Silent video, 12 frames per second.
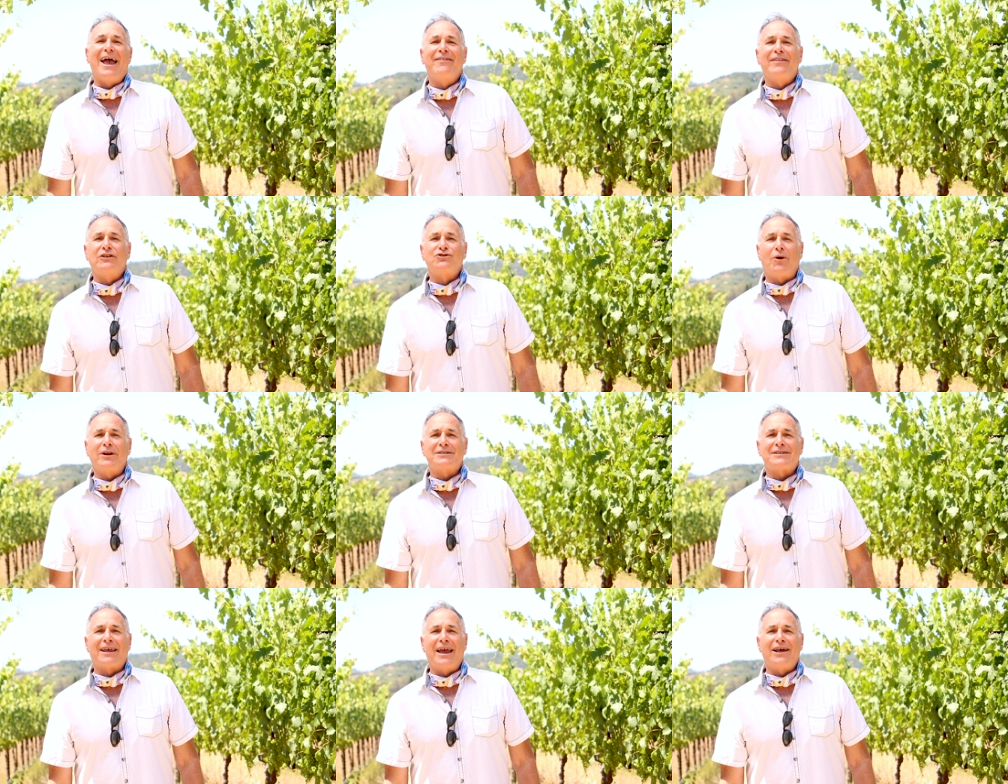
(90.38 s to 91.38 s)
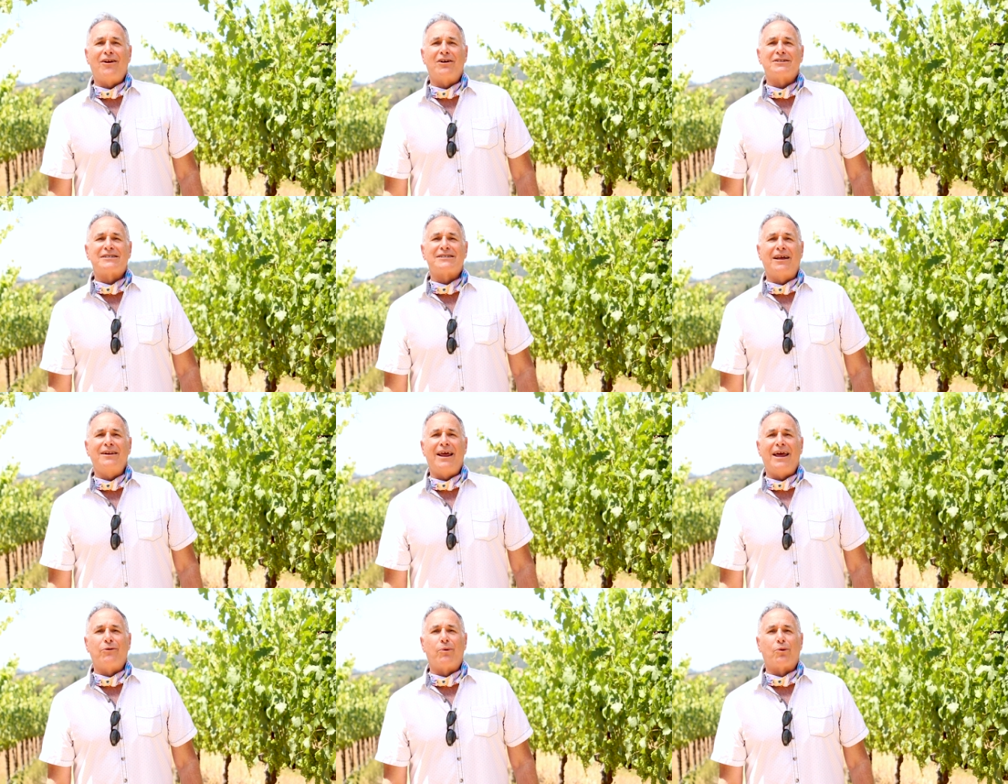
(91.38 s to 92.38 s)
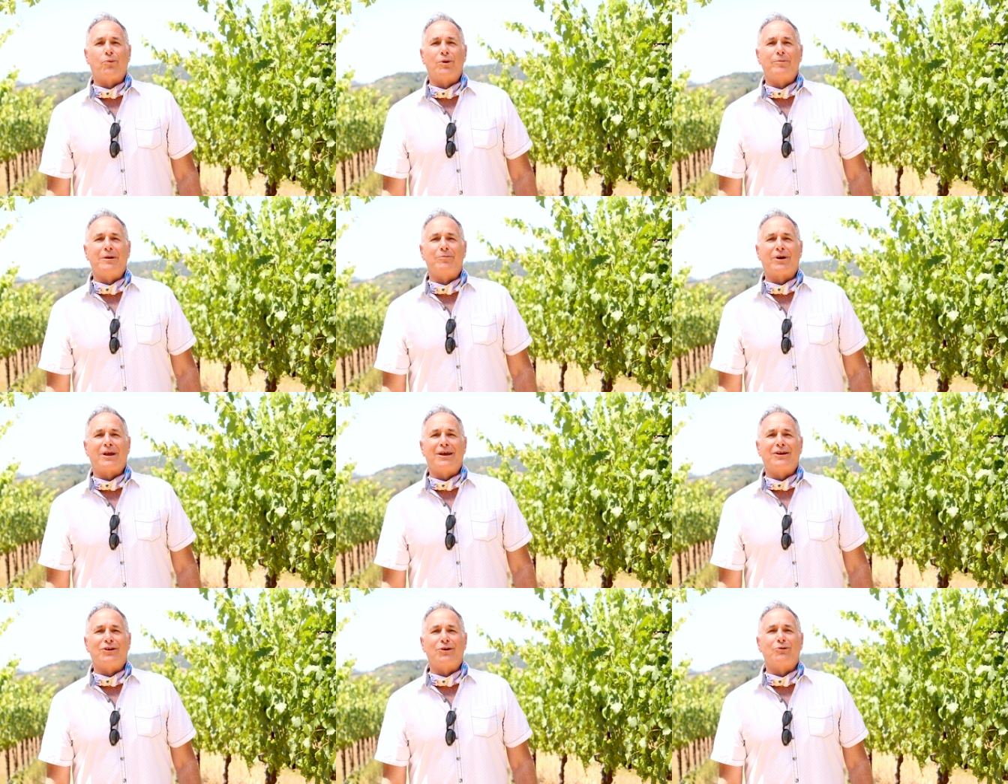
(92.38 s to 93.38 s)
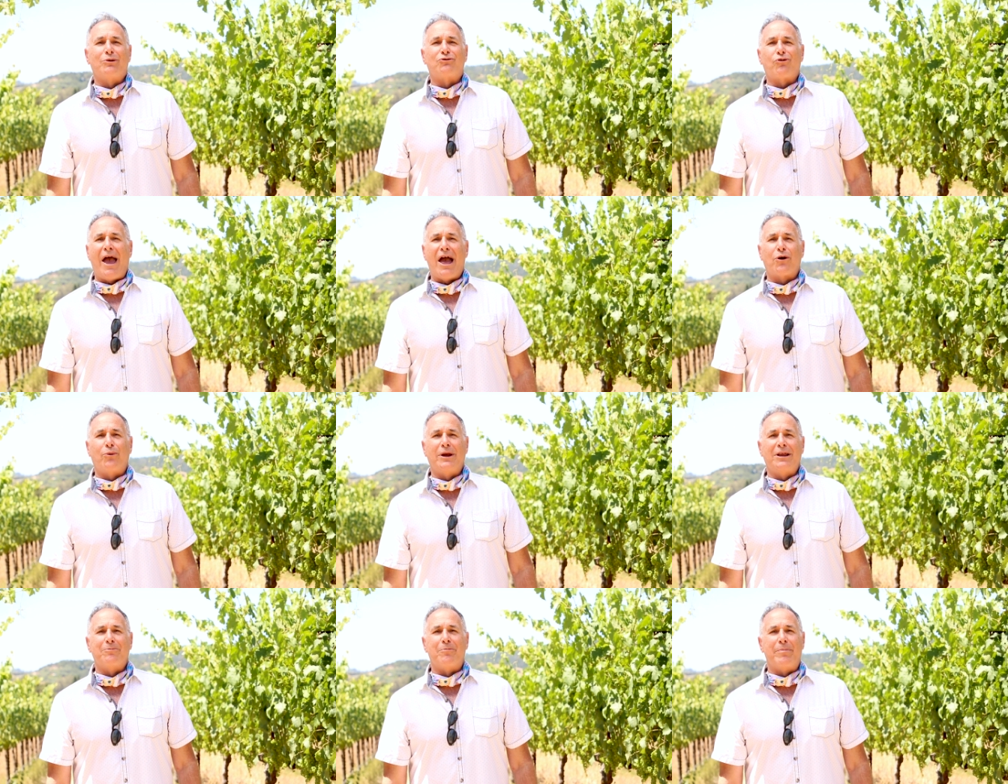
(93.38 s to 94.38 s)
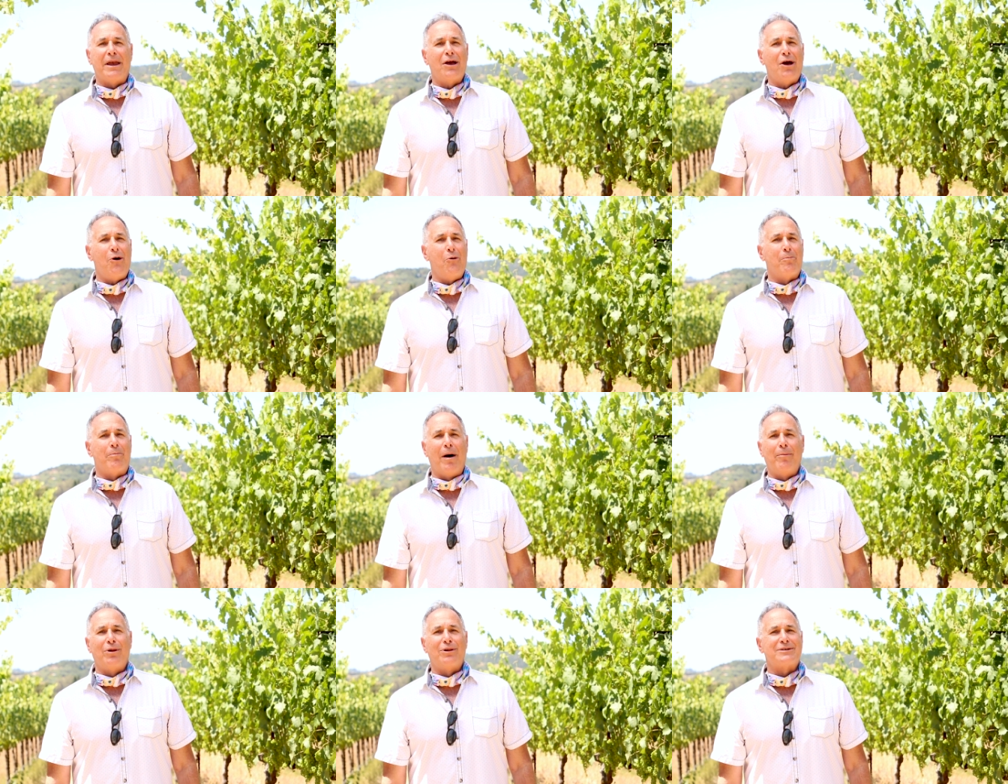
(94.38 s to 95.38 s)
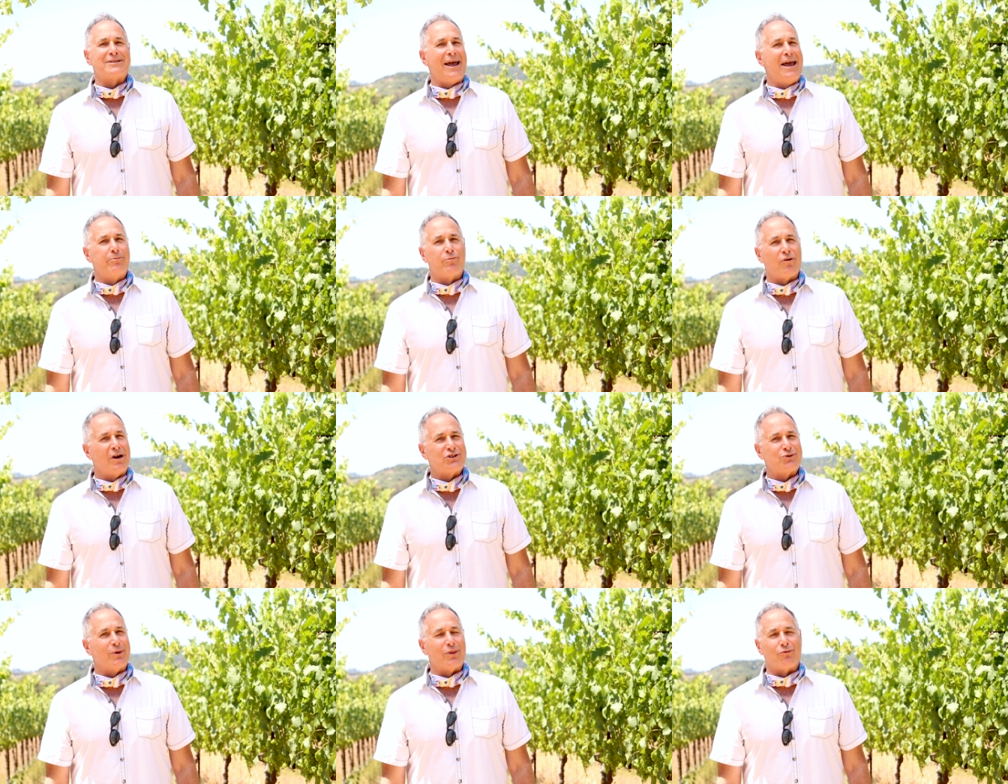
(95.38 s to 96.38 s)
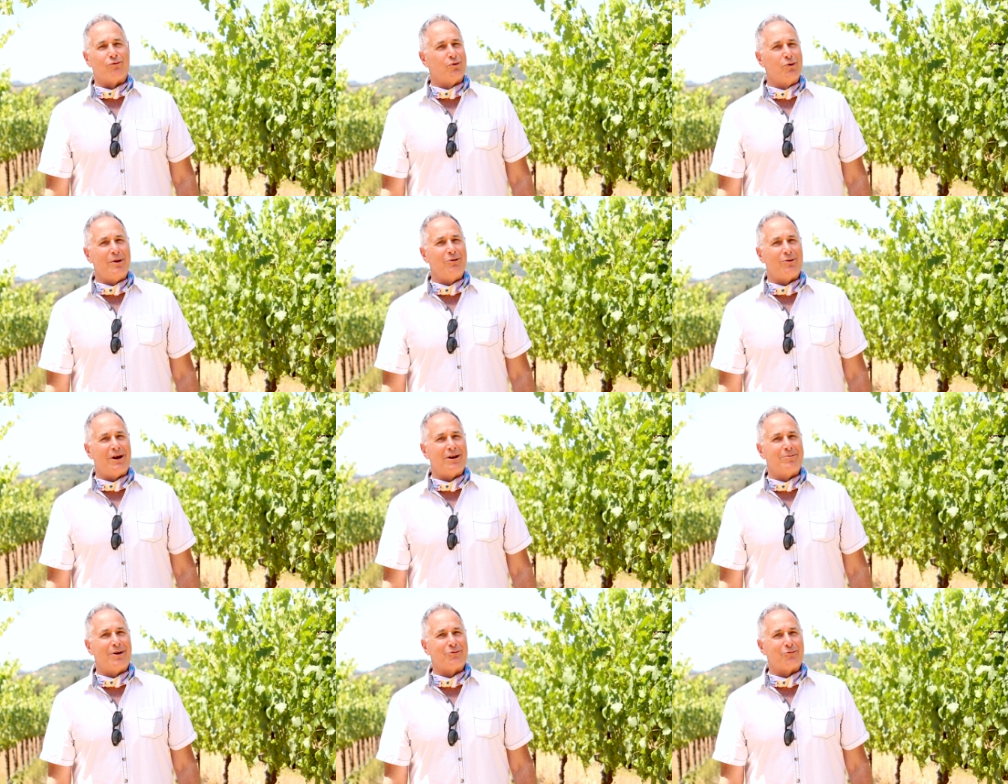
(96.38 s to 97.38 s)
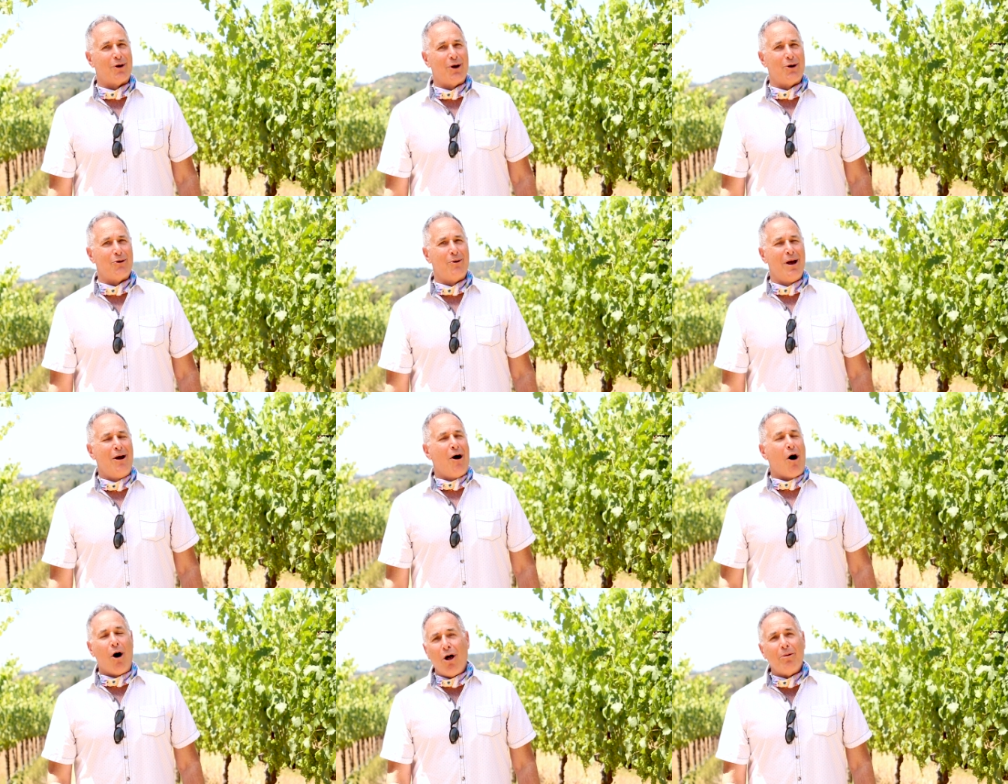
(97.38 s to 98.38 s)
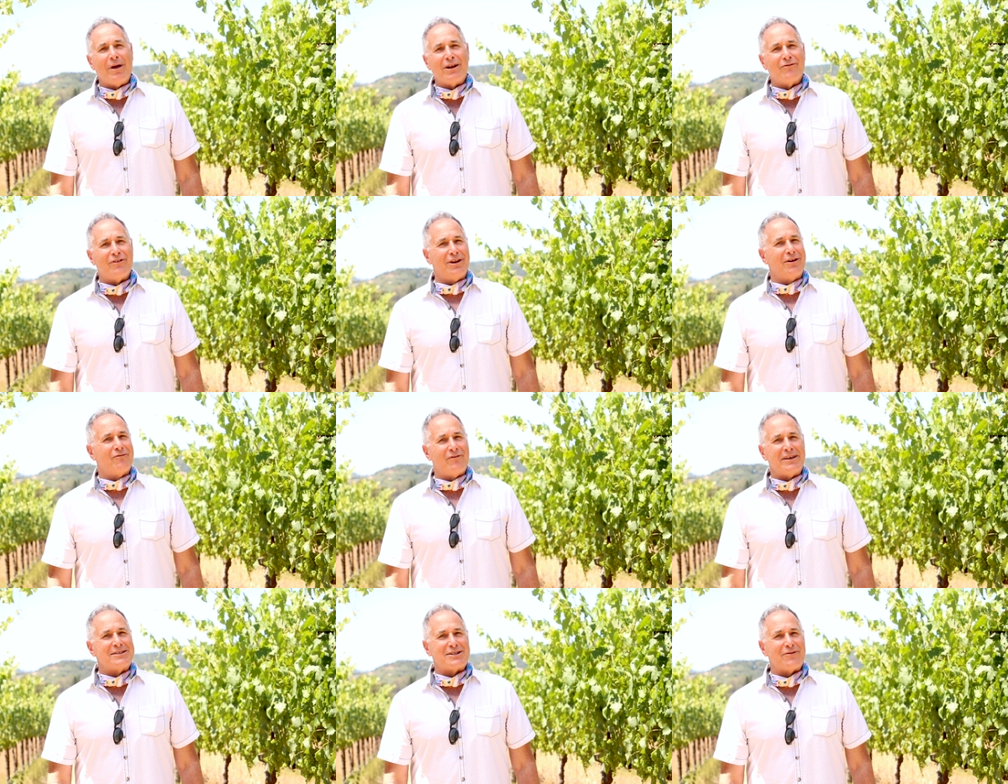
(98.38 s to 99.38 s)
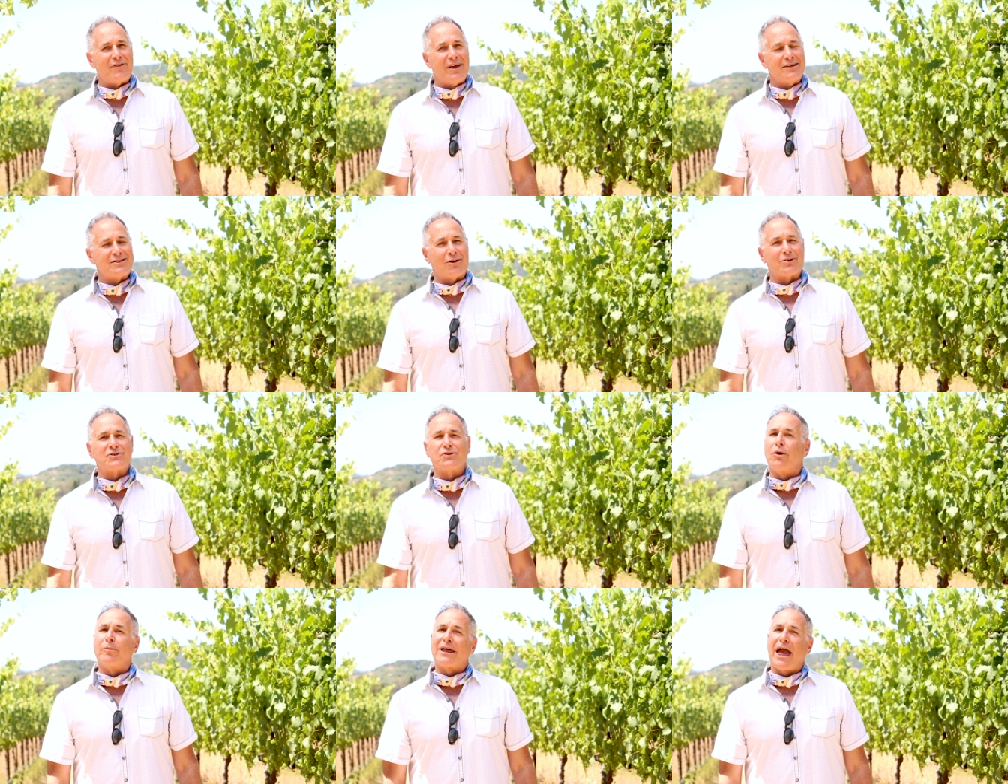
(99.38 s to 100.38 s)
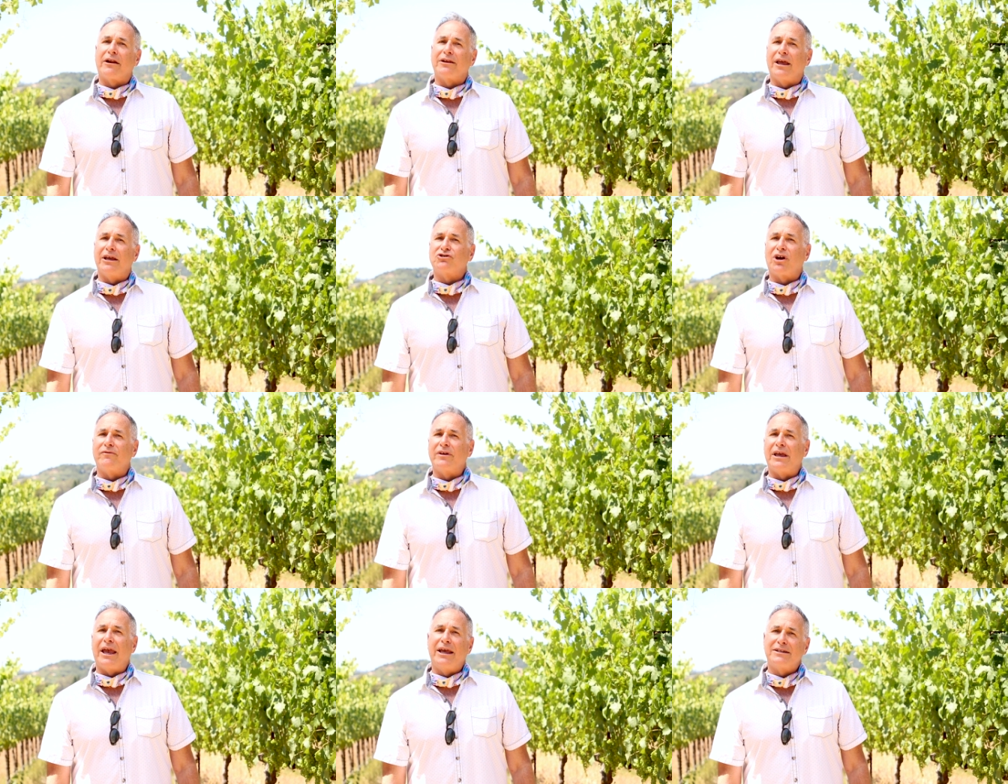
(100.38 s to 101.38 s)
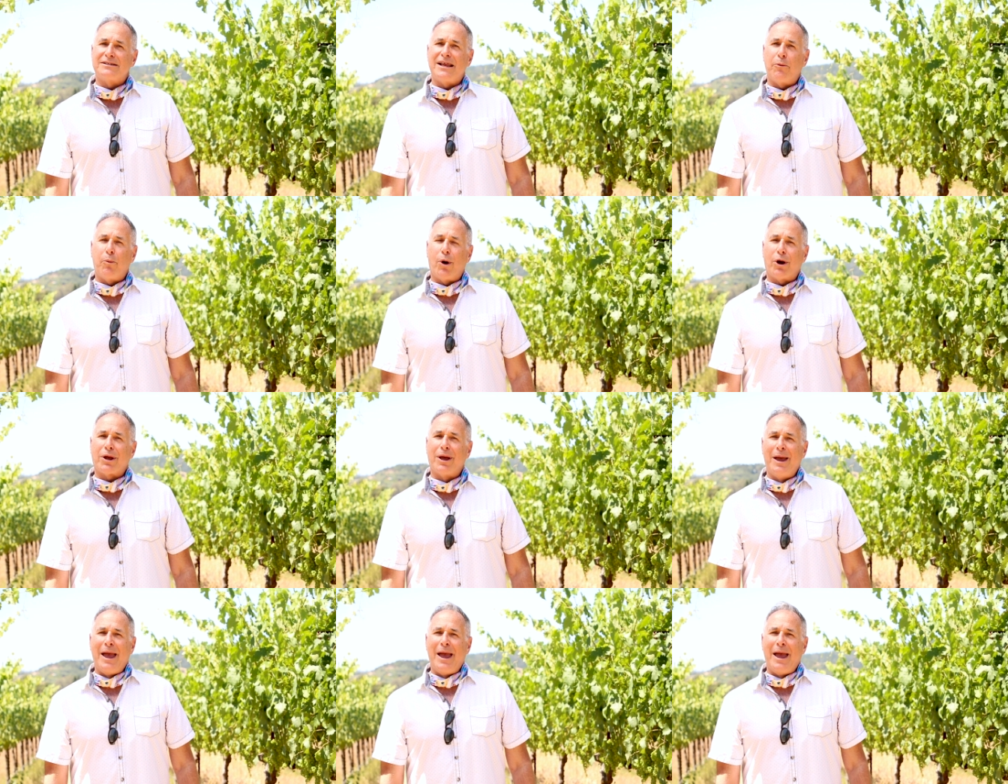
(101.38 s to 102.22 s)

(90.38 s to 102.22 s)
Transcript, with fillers: And then join us again on Sunday, where we'll be bringing you the drag queen bingo, bubbles, and brunch with Ruby Red Monroe, all benefiting face to face our Sonoma County HIV/AIDS network.